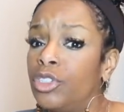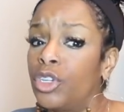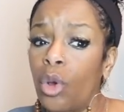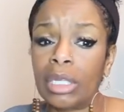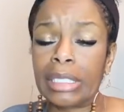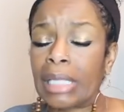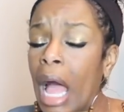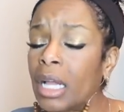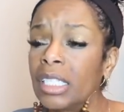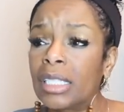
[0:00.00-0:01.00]
you know, a
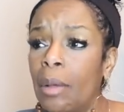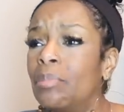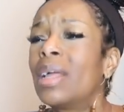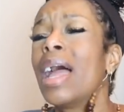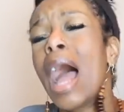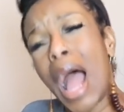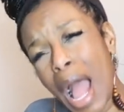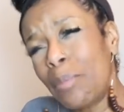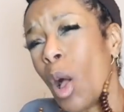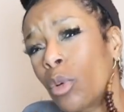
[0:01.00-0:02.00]
sock or something,
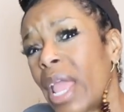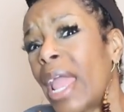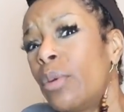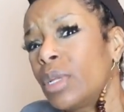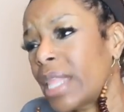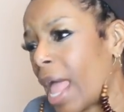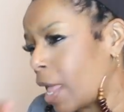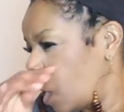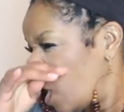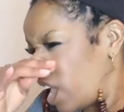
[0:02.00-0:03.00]
I'm okay with
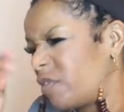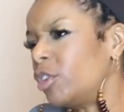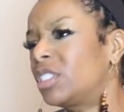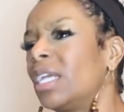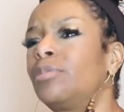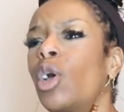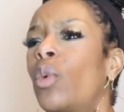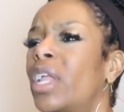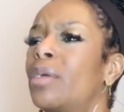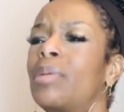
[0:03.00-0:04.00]
that. If you
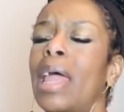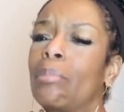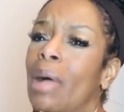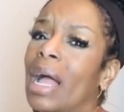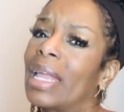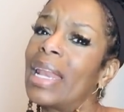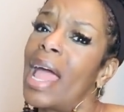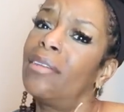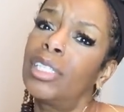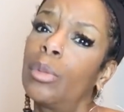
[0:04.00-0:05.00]
tiptoe in here and be like, Ma, can
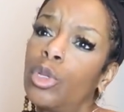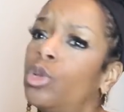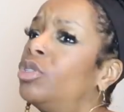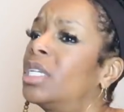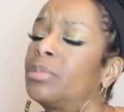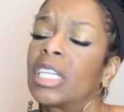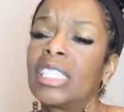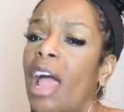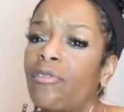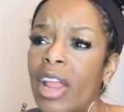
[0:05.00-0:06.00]
I have some Q-tips
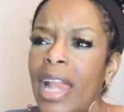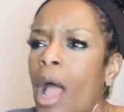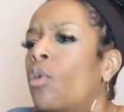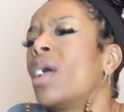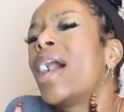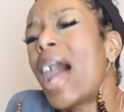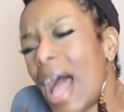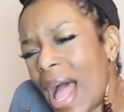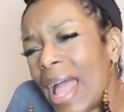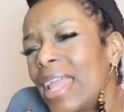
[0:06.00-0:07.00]
because I ran out?
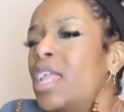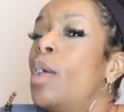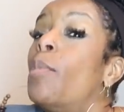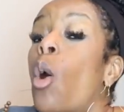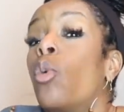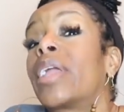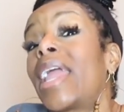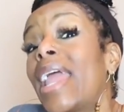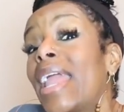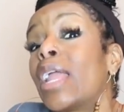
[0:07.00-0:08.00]
I am
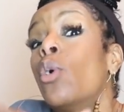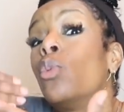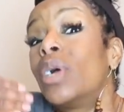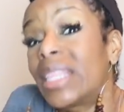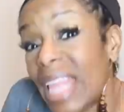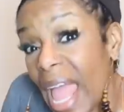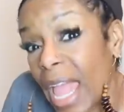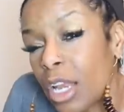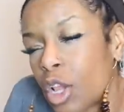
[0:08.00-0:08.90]
okay with that.